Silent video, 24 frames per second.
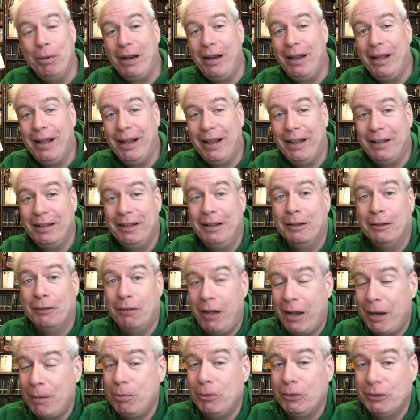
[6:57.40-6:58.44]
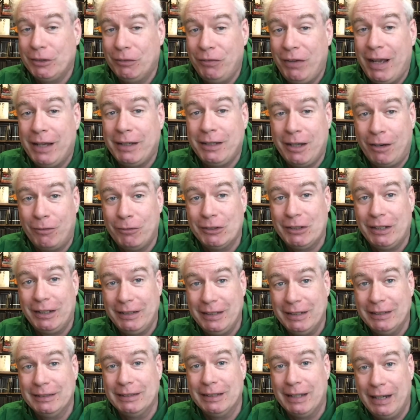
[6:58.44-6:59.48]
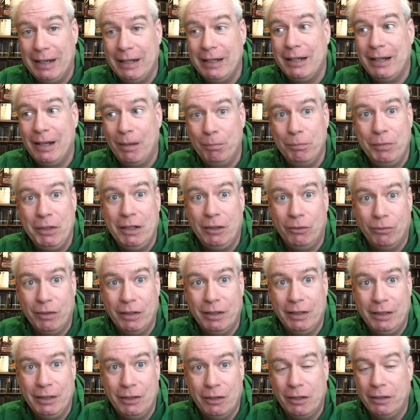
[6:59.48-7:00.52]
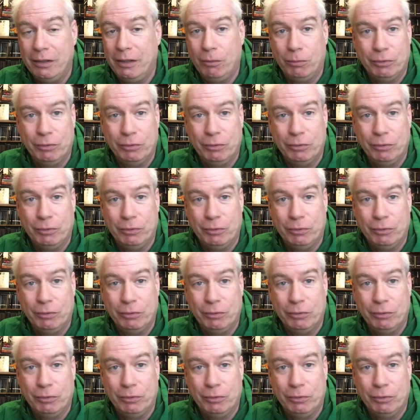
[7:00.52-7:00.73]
but uh, a lot of books have had covers like this that ended up being really good.